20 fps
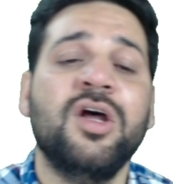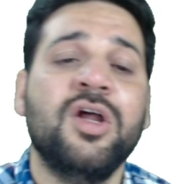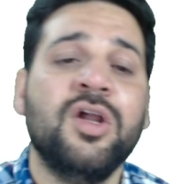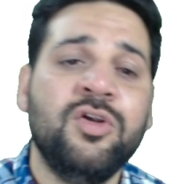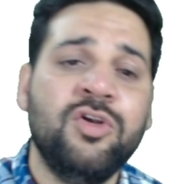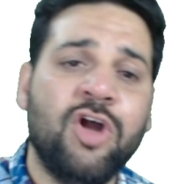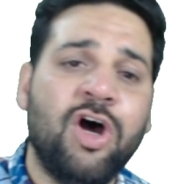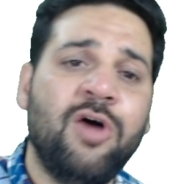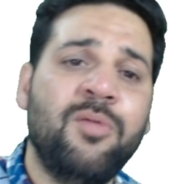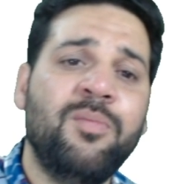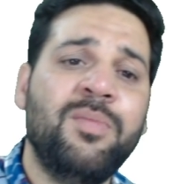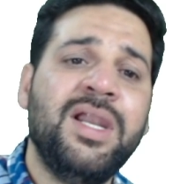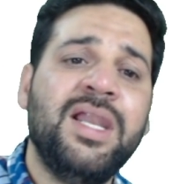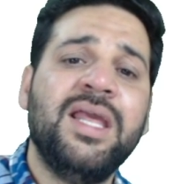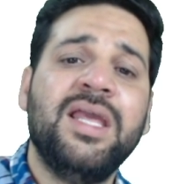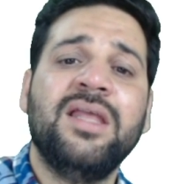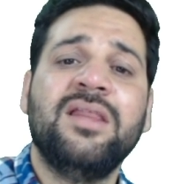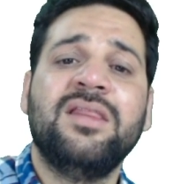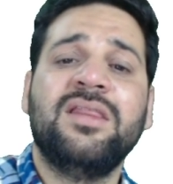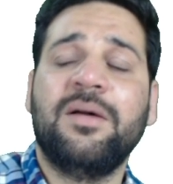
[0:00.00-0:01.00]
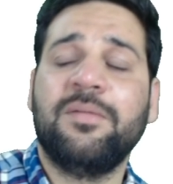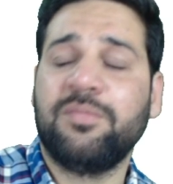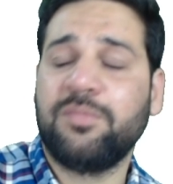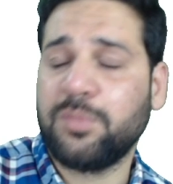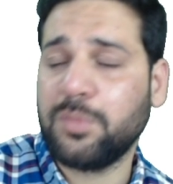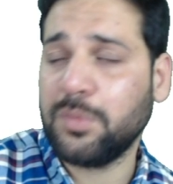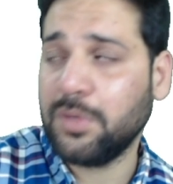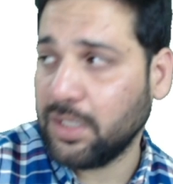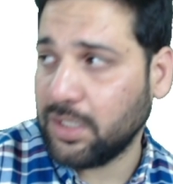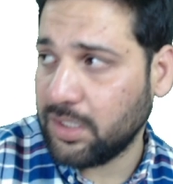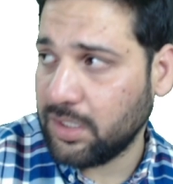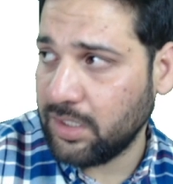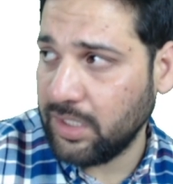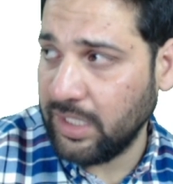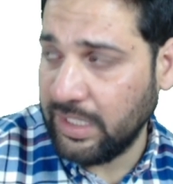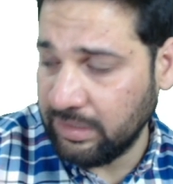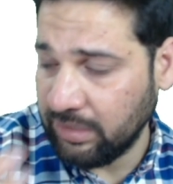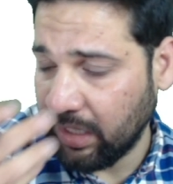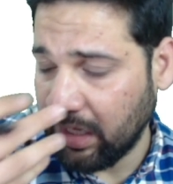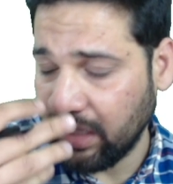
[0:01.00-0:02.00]
Normally, the
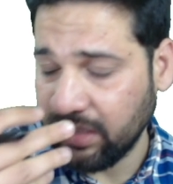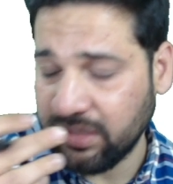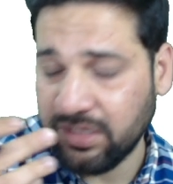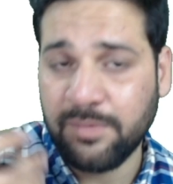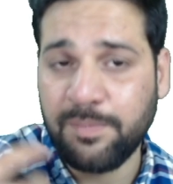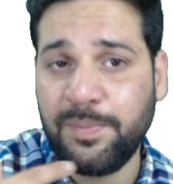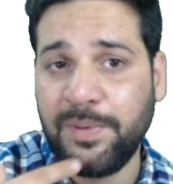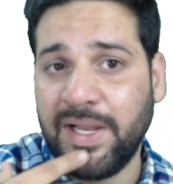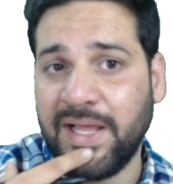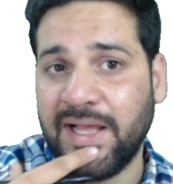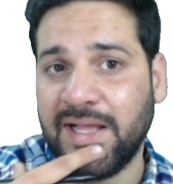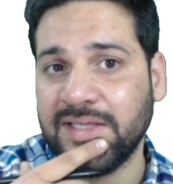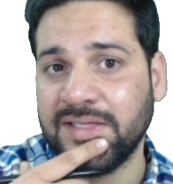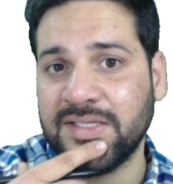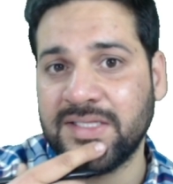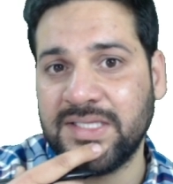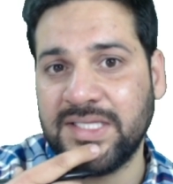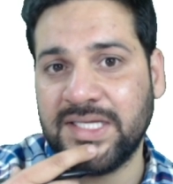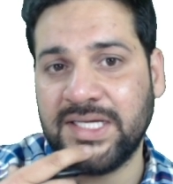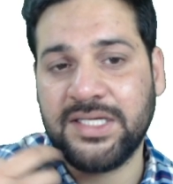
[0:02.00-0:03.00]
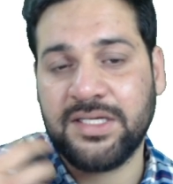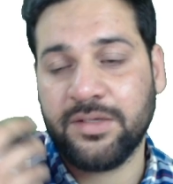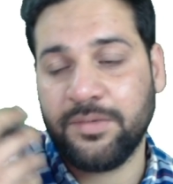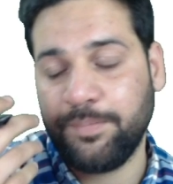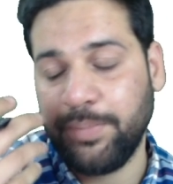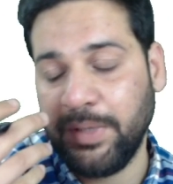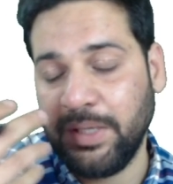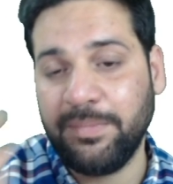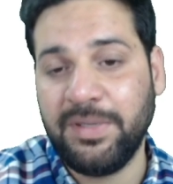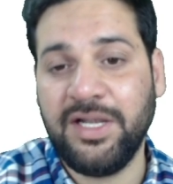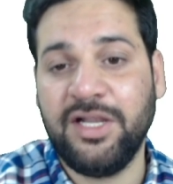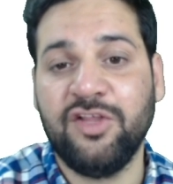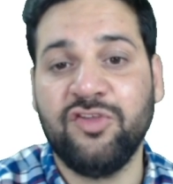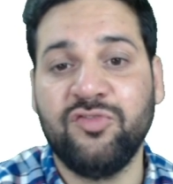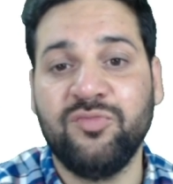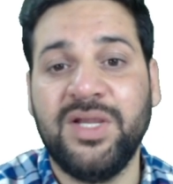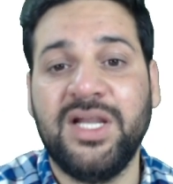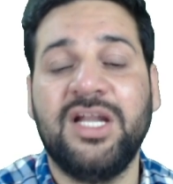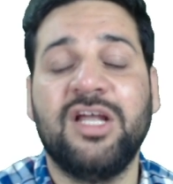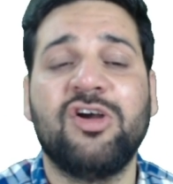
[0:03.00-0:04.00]
in the other plans, that payment
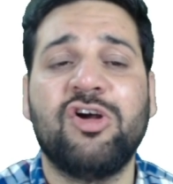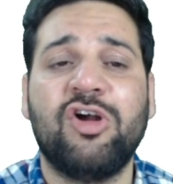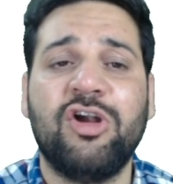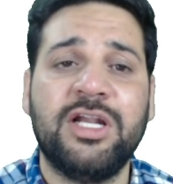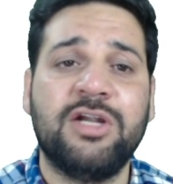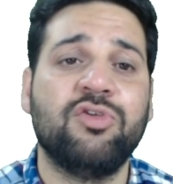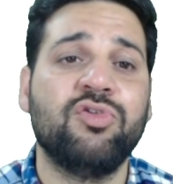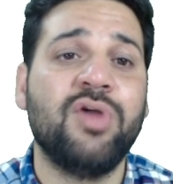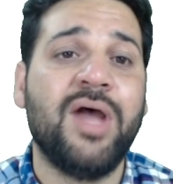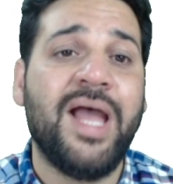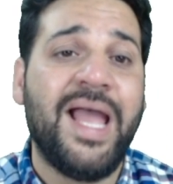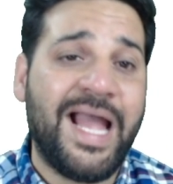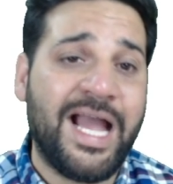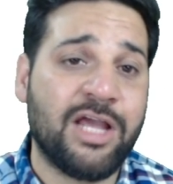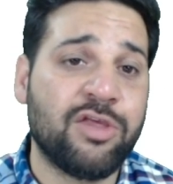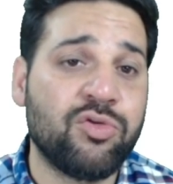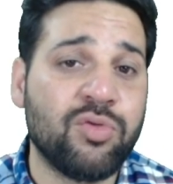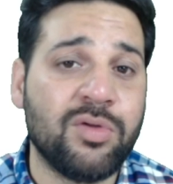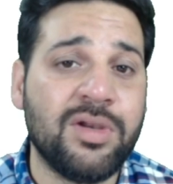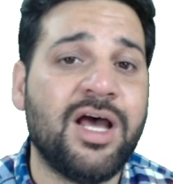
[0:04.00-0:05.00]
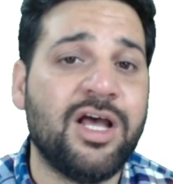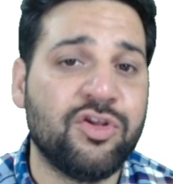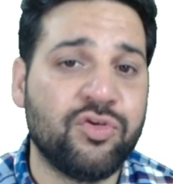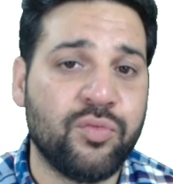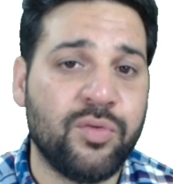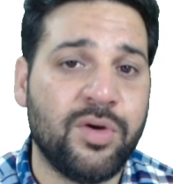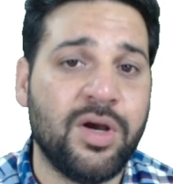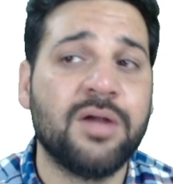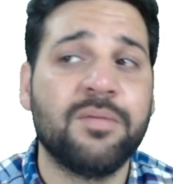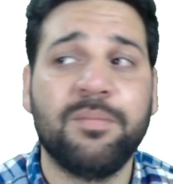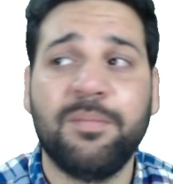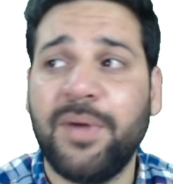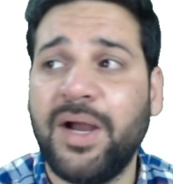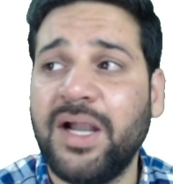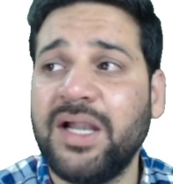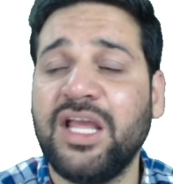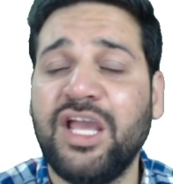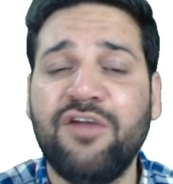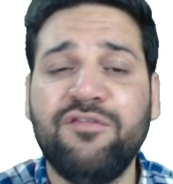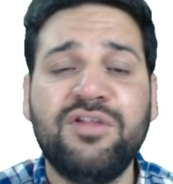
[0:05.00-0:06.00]
is made according to the actual hours worked.
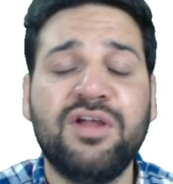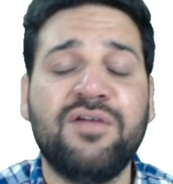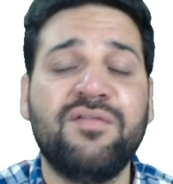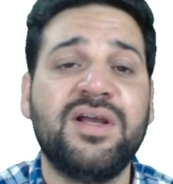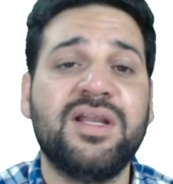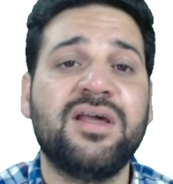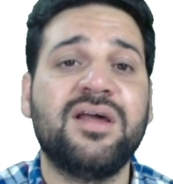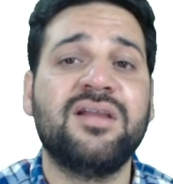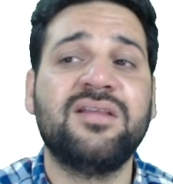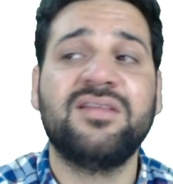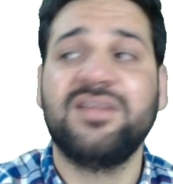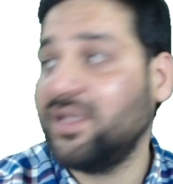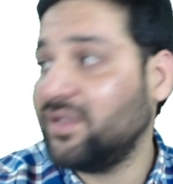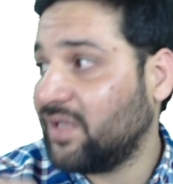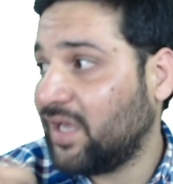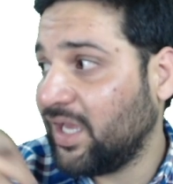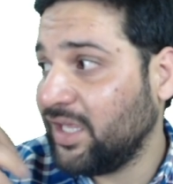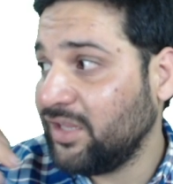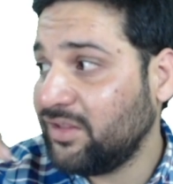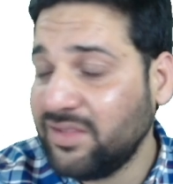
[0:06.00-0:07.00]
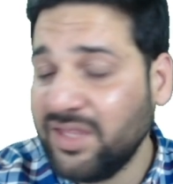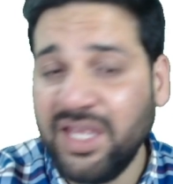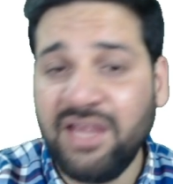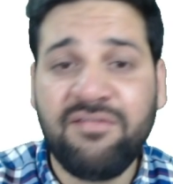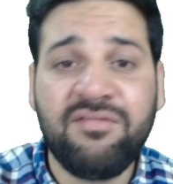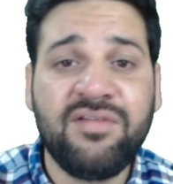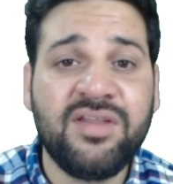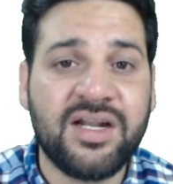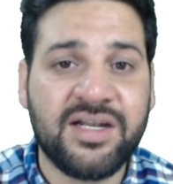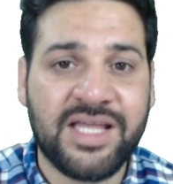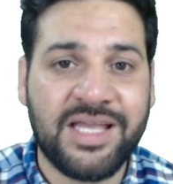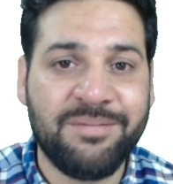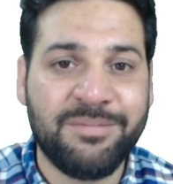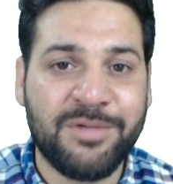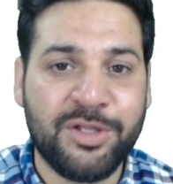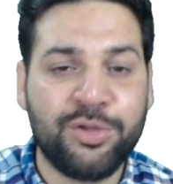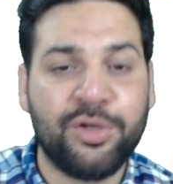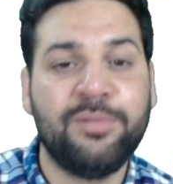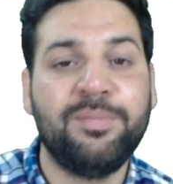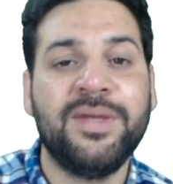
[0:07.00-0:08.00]
But if the worker says, I saved the time,
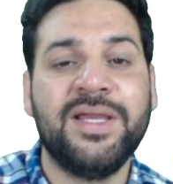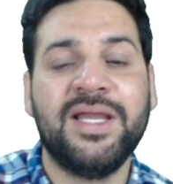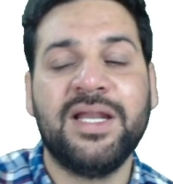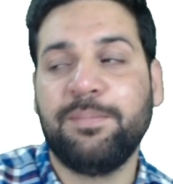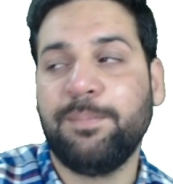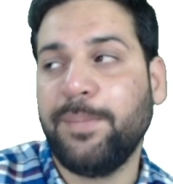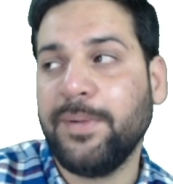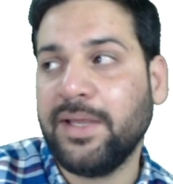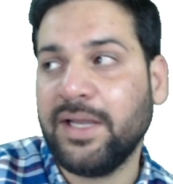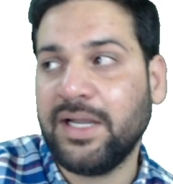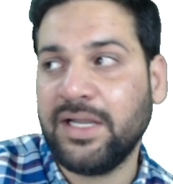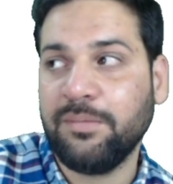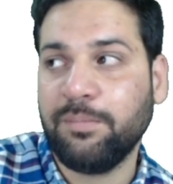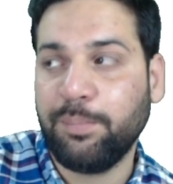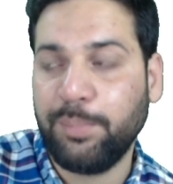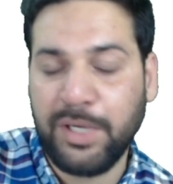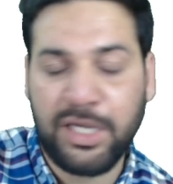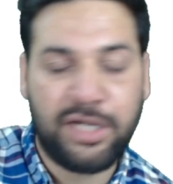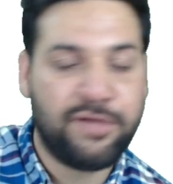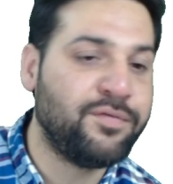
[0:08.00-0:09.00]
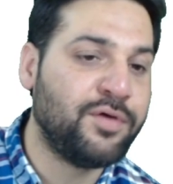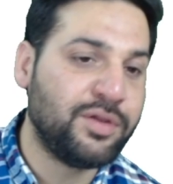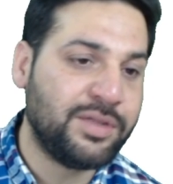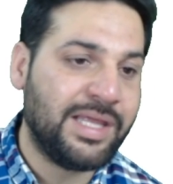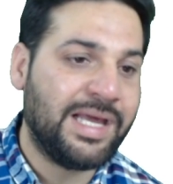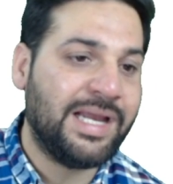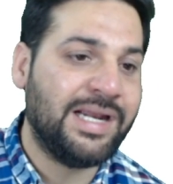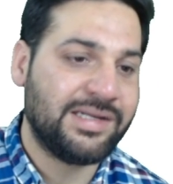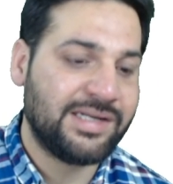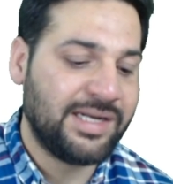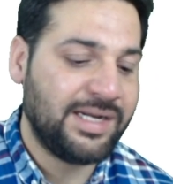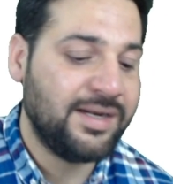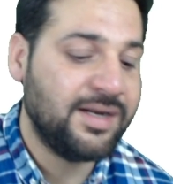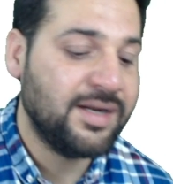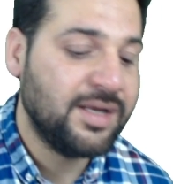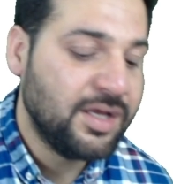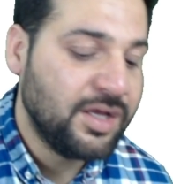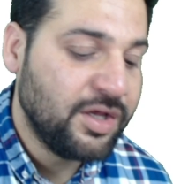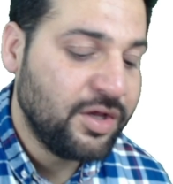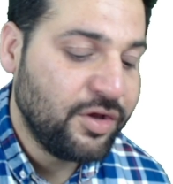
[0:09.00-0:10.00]
I should be getting paid for that, right?